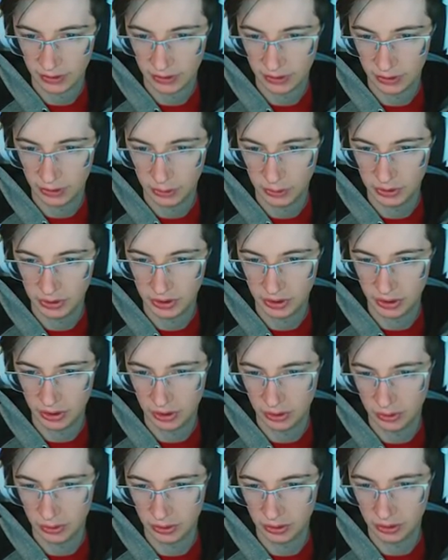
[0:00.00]
Two is to
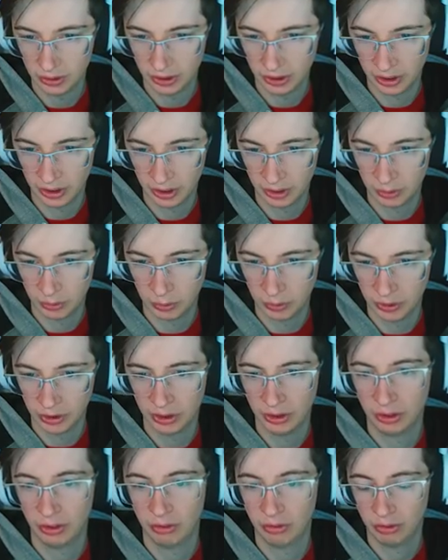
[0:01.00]
lower, and one
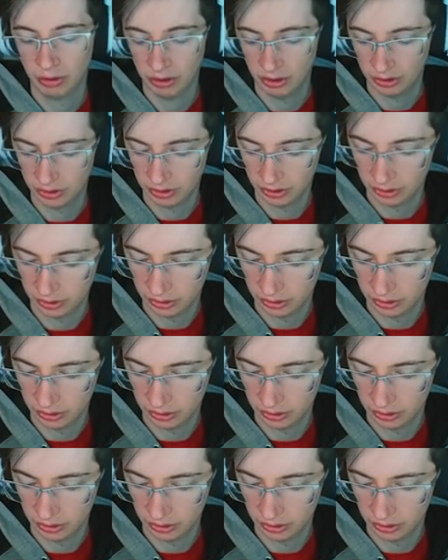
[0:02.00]
and three are to.